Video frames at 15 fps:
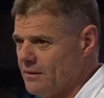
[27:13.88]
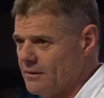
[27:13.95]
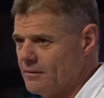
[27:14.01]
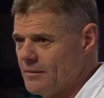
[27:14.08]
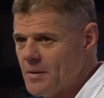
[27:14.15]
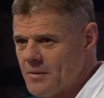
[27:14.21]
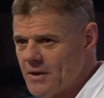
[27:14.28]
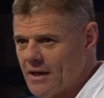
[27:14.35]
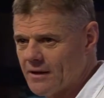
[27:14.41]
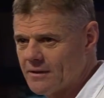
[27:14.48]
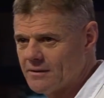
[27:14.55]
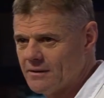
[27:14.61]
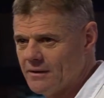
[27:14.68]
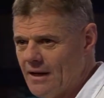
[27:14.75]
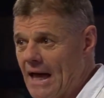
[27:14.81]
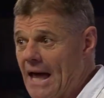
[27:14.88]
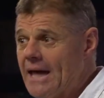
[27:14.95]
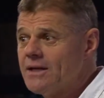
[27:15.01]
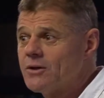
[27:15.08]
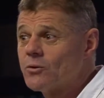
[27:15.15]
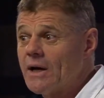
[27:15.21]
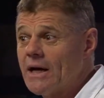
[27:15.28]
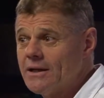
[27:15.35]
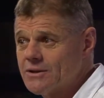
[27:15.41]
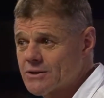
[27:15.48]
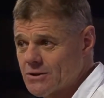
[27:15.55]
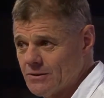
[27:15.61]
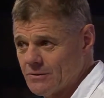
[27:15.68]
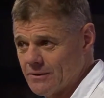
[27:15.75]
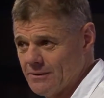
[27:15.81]
Remember that. And
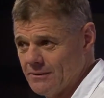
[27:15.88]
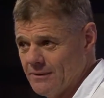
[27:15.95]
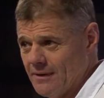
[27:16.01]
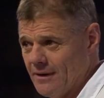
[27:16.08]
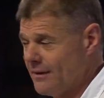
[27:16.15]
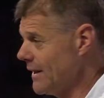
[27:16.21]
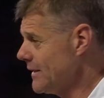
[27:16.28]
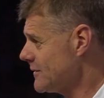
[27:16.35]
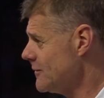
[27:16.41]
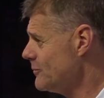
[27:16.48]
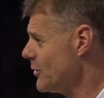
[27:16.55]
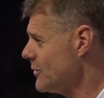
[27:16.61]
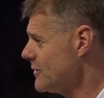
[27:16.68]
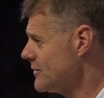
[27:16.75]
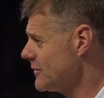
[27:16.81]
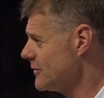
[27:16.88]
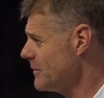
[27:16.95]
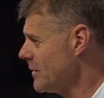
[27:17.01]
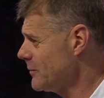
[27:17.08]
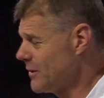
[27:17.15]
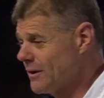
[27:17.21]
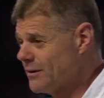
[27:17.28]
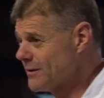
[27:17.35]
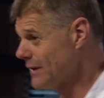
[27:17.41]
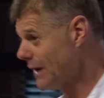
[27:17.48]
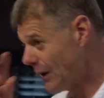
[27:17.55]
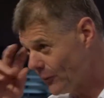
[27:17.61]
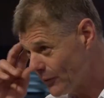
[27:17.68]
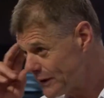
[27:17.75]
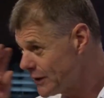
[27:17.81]
grandchildren. That's important to remember, because
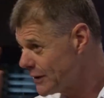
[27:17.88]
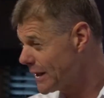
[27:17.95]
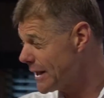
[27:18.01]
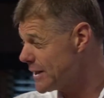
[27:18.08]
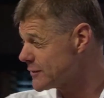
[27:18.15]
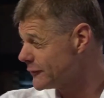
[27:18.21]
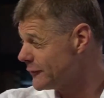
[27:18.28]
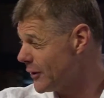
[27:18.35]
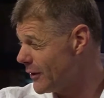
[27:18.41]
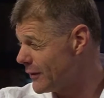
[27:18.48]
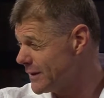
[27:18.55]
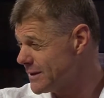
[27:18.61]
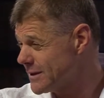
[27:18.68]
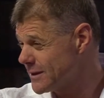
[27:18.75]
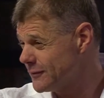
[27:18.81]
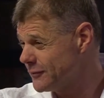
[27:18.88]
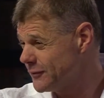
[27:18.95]
when you gaze far into the